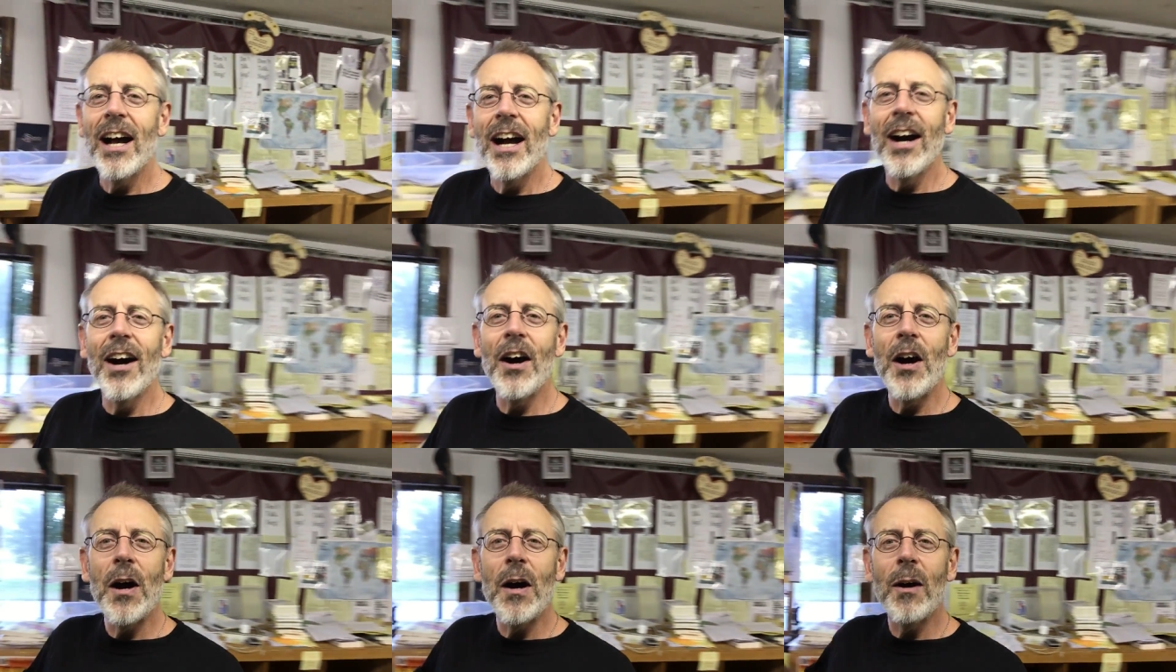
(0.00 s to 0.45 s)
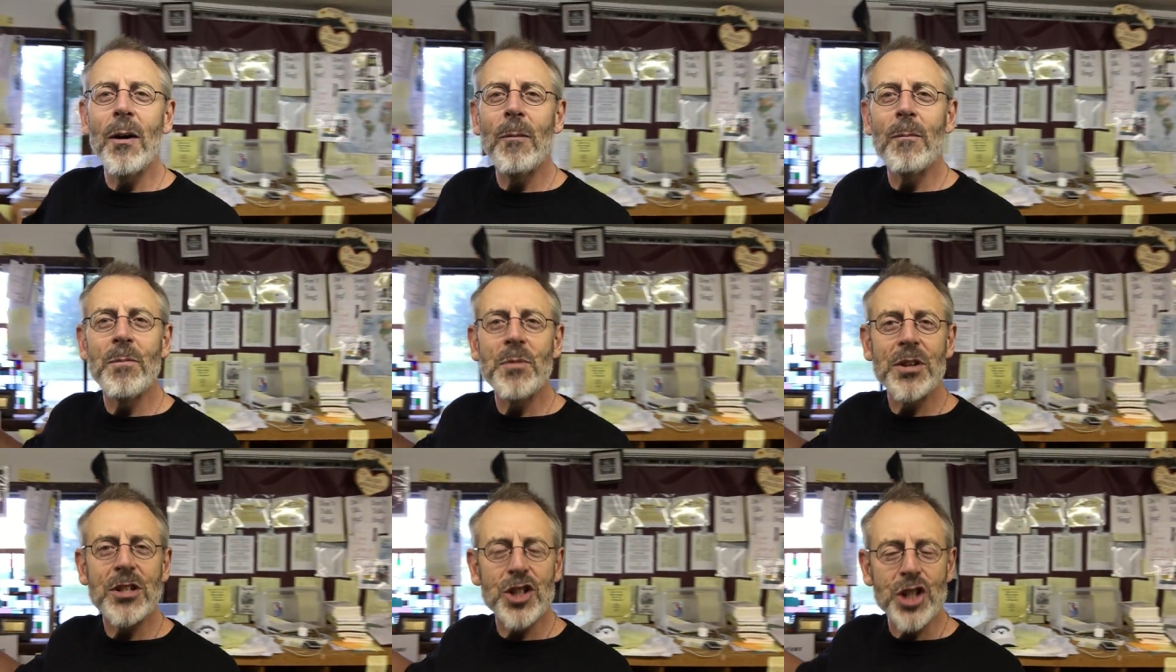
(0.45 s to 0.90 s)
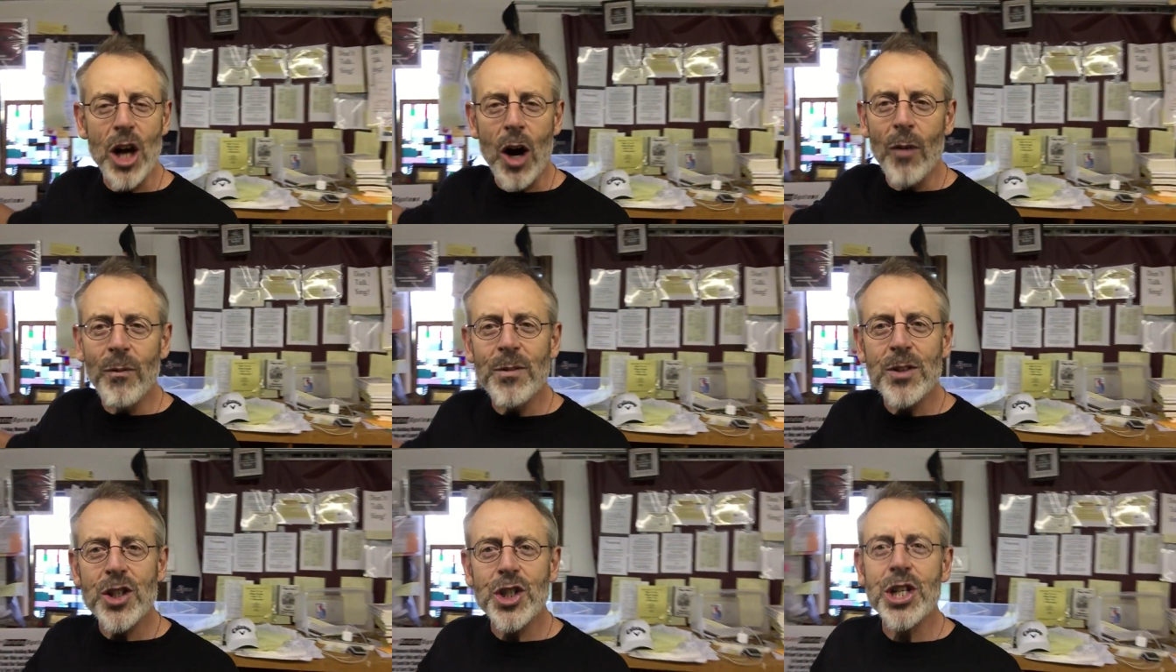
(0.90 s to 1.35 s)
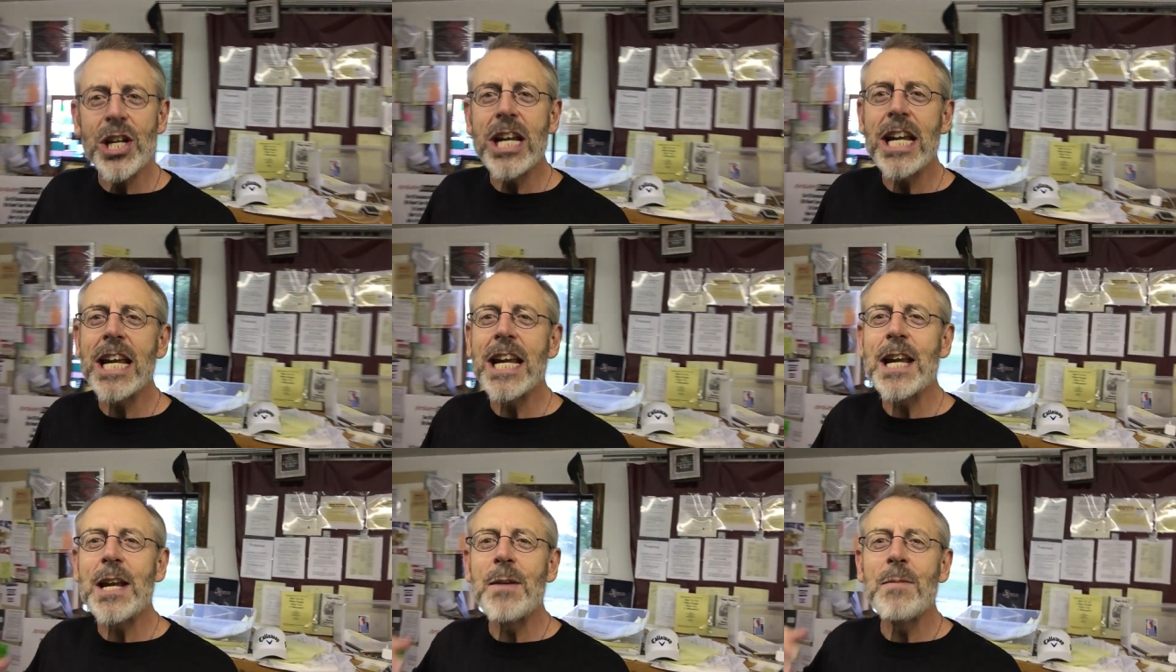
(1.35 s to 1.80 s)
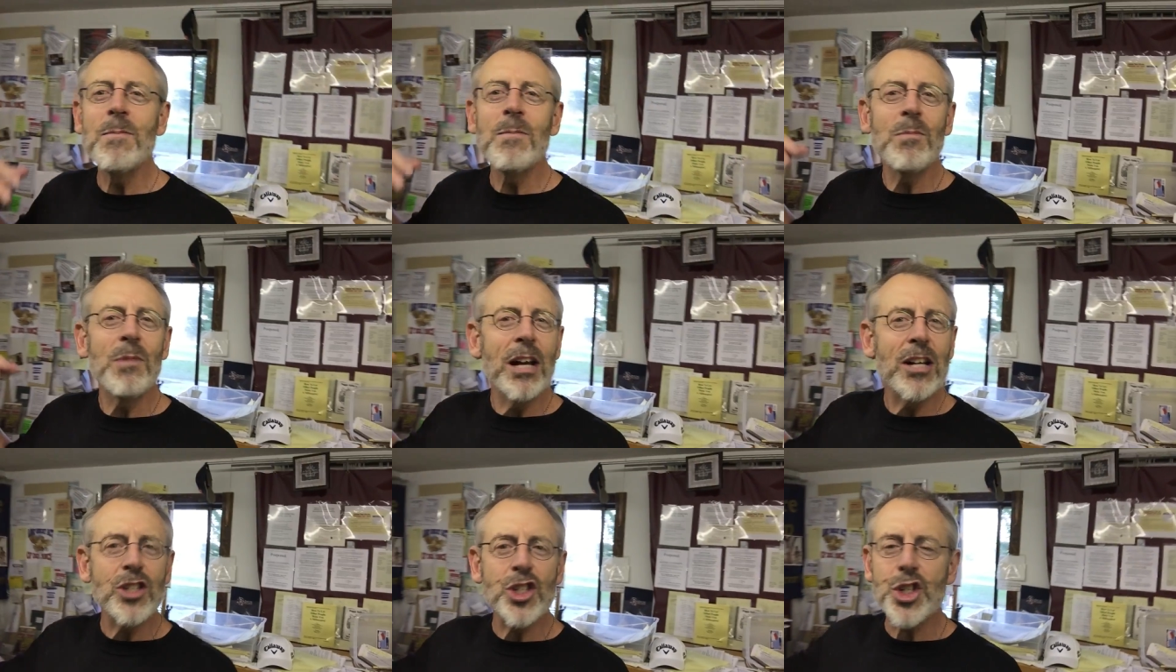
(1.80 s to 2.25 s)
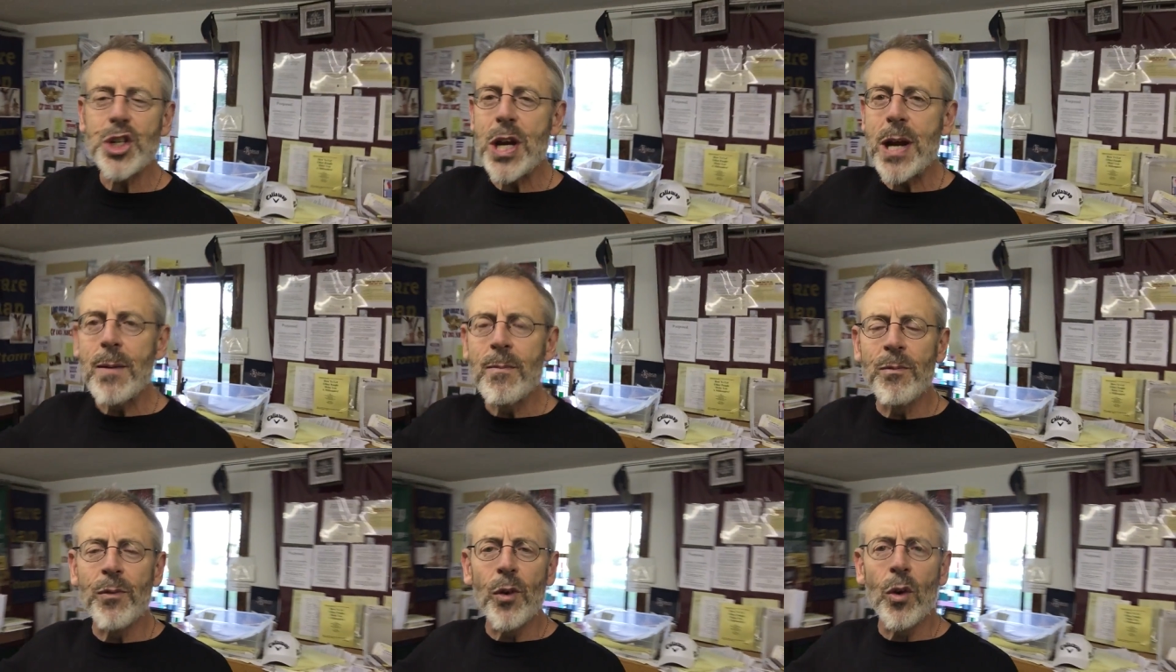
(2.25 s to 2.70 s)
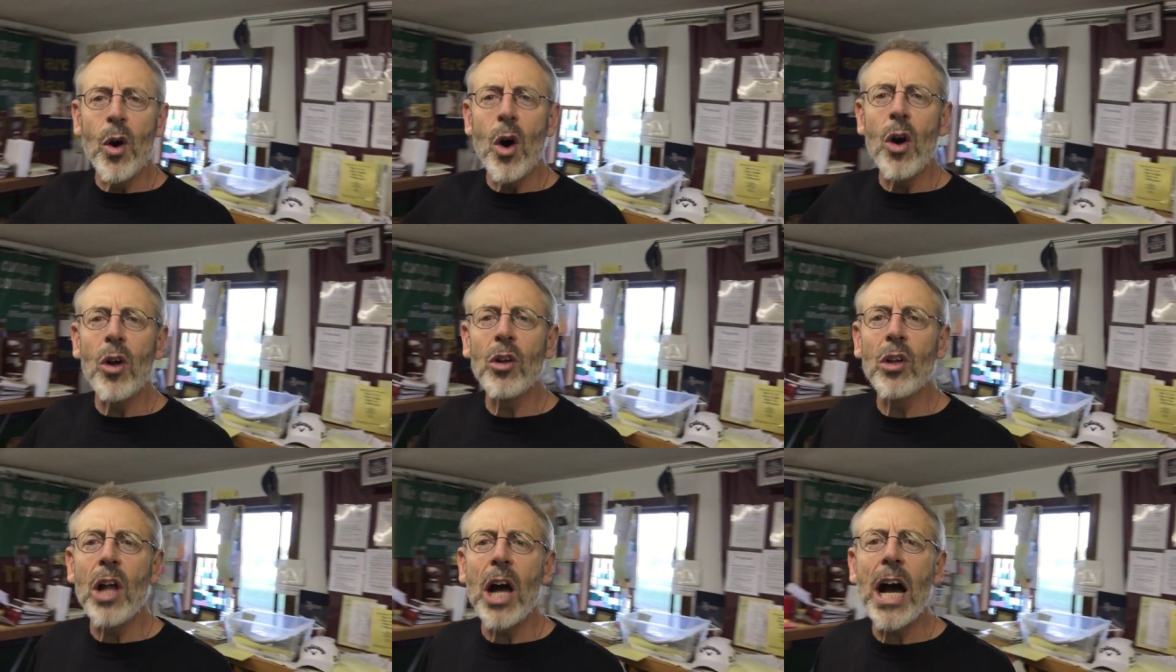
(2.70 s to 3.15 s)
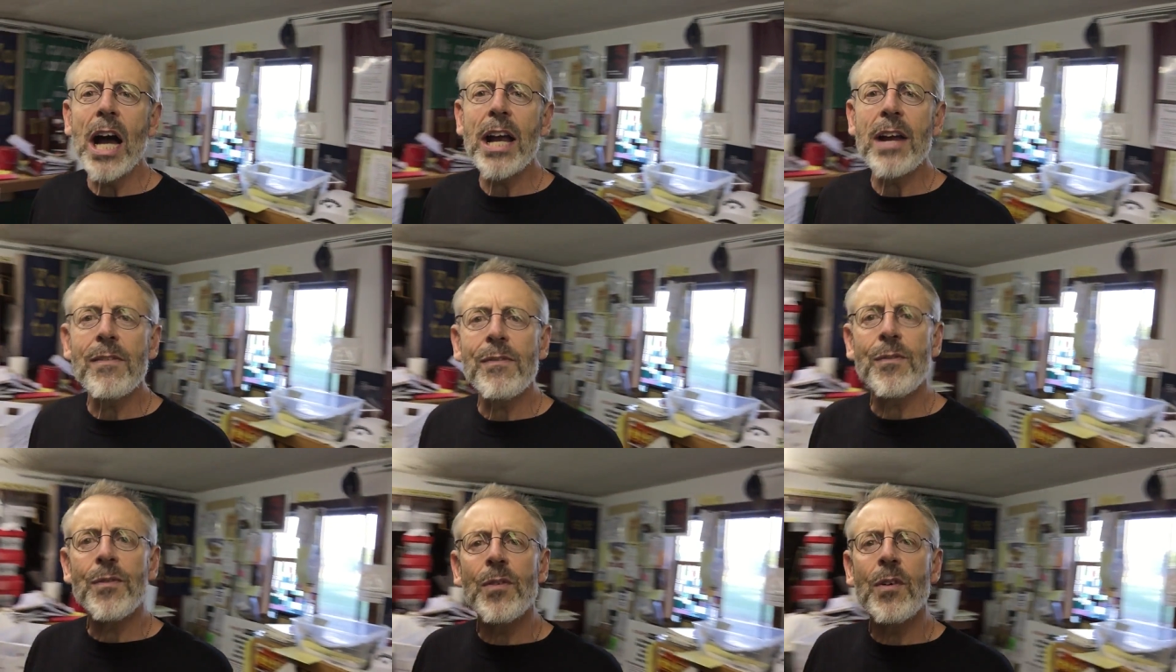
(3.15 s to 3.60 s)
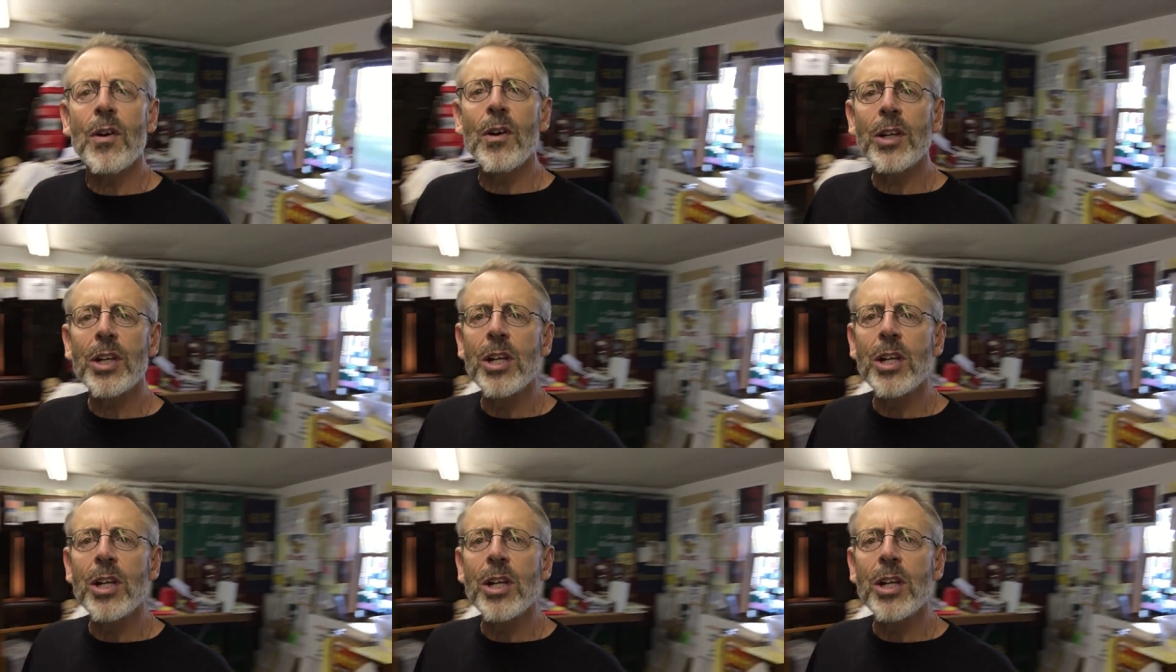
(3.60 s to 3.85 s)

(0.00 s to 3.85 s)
Self-esteem, esteem for all life,